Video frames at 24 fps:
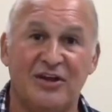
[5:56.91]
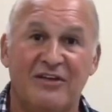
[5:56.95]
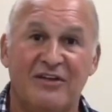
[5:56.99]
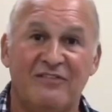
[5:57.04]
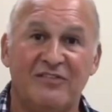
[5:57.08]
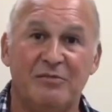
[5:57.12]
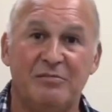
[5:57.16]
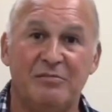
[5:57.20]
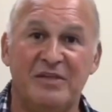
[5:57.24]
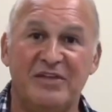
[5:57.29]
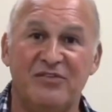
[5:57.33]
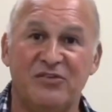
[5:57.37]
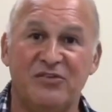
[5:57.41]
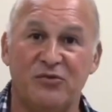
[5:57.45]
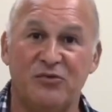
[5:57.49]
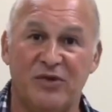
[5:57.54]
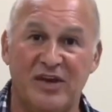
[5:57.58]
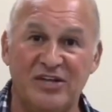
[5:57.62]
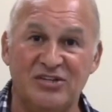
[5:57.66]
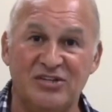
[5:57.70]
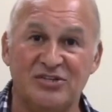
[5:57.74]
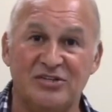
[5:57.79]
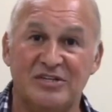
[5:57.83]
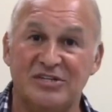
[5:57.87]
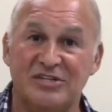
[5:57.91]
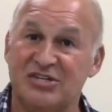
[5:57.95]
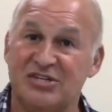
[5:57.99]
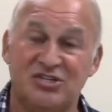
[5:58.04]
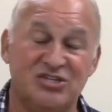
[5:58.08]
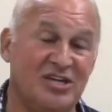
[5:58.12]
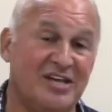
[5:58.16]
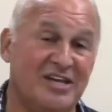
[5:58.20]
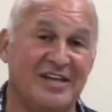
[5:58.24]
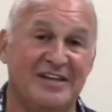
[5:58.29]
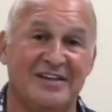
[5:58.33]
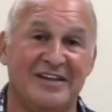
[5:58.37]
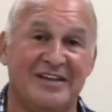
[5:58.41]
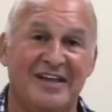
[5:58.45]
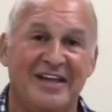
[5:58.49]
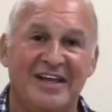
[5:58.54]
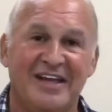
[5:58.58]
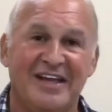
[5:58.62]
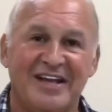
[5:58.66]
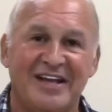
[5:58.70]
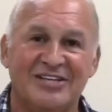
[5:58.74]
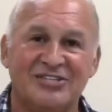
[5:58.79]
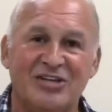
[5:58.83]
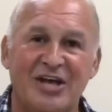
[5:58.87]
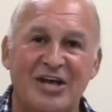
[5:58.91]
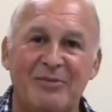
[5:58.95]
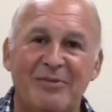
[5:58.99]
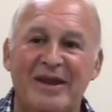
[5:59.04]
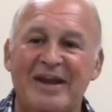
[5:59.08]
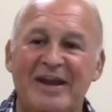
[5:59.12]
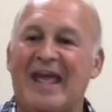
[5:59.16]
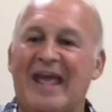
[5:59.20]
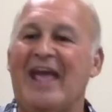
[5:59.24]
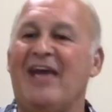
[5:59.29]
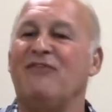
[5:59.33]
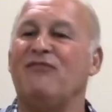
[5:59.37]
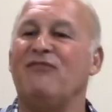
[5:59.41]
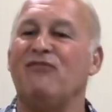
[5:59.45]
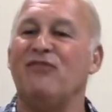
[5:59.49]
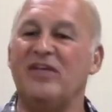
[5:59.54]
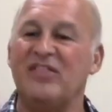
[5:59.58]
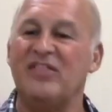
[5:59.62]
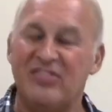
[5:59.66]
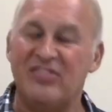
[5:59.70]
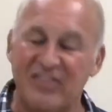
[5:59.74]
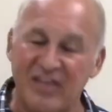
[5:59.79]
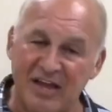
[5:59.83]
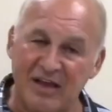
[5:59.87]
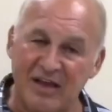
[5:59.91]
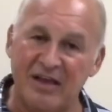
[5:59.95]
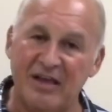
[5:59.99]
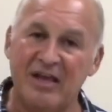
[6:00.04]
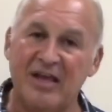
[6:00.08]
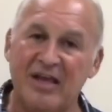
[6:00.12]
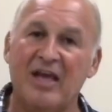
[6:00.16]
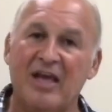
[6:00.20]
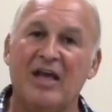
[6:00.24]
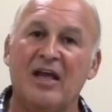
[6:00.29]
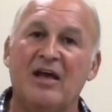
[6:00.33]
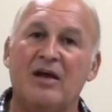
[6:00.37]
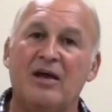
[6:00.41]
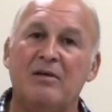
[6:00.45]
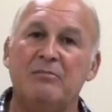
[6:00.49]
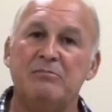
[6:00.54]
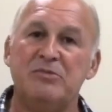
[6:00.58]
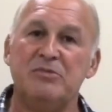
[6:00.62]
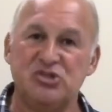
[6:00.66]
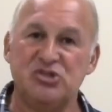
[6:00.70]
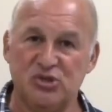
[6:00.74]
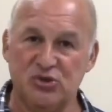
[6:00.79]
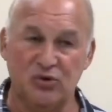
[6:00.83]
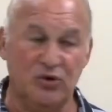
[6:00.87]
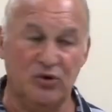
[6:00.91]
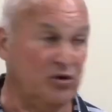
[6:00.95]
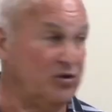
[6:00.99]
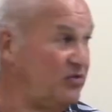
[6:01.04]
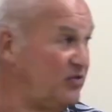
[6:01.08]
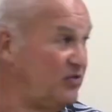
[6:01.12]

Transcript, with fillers: If you believe in creation, it's the chicken, because God made everything mature.